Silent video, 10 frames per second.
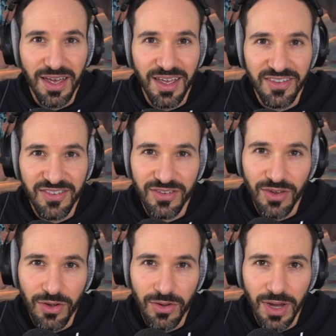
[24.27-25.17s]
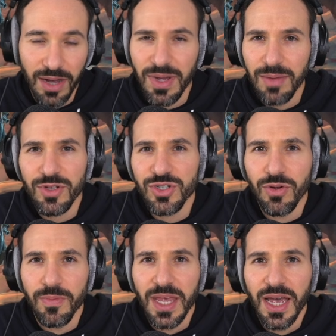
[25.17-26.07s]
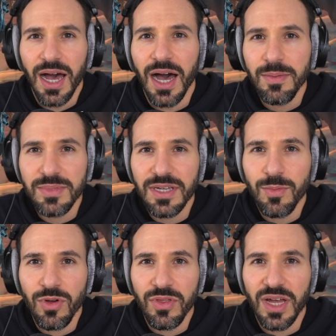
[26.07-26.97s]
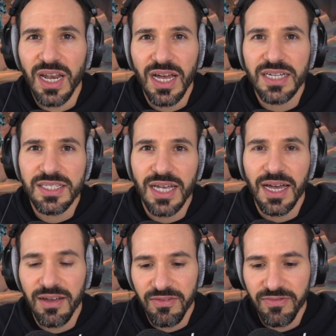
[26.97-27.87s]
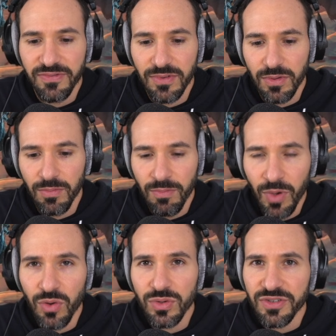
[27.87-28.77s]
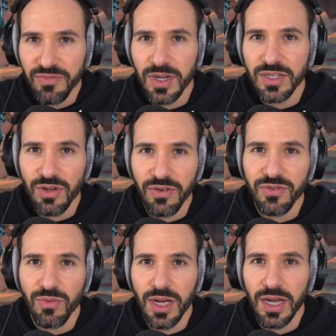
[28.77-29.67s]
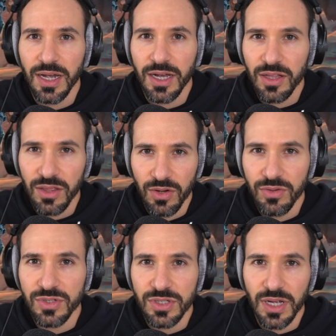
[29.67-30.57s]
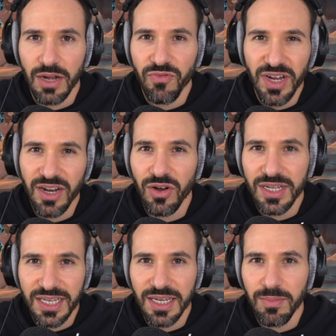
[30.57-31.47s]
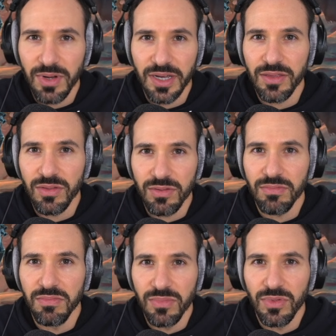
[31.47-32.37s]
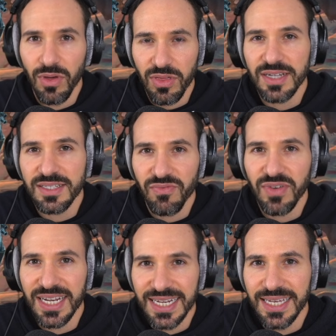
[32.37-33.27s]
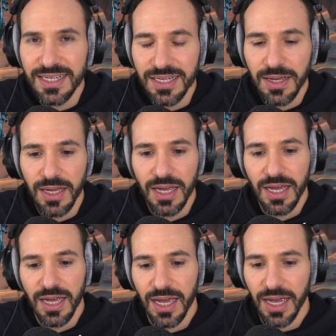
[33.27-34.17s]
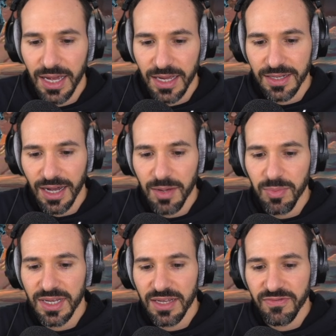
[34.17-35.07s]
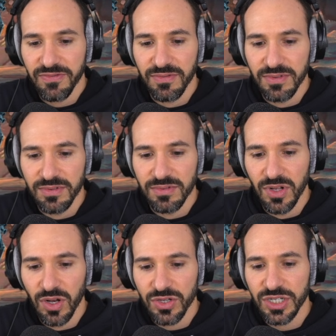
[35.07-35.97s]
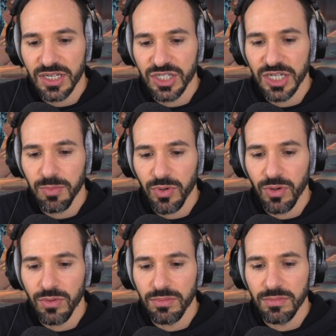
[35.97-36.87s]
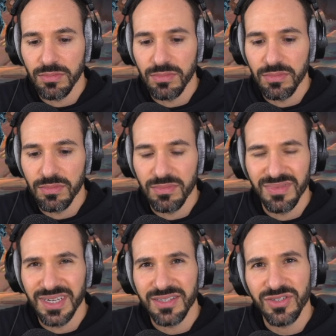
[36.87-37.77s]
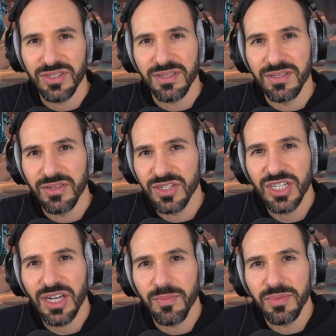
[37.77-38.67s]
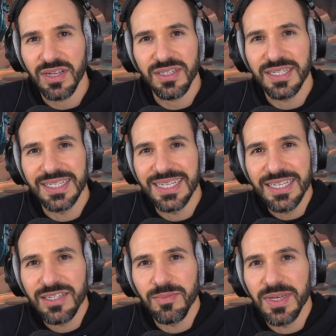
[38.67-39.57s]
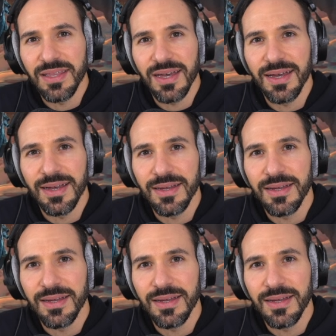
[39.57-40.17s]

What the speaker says: It's so, I'm not sure. I'm someone that likes to have most of my software closed. I really only keep like the things I really need. And I believe Logitech G Pro, the G HUB doesn't need to be there.